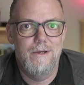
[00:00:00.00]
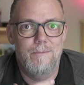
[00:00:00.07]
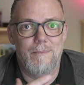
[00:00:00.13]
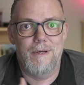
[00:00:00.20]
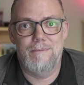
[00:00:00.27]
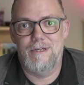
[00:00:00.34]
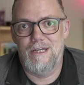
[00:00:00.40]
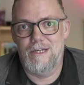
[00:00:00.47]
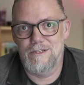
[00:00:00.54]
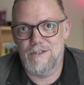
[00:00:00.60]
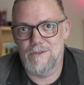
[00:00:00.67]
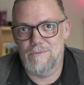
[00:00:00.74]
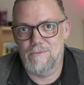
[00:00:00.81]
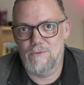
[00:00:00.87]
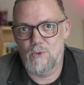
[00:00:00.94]
maybe get
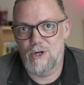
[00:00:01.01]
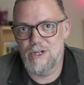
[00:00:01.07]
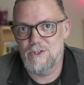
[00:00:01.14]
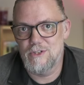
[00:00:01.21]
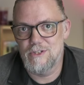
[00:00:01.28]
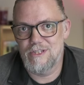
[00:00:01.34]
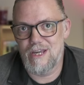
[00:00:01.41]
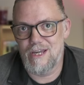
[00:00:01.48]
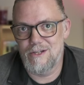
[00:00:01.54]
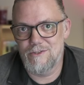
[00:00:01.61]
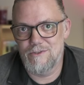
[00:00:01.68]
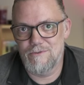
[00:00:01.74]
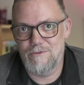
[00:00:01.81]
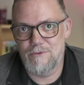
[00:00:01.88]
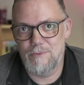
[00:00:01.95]
some questions
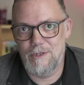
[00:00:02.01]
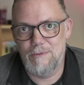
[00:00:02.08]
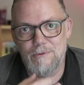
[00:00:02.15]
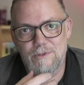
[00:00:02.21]
answered for people.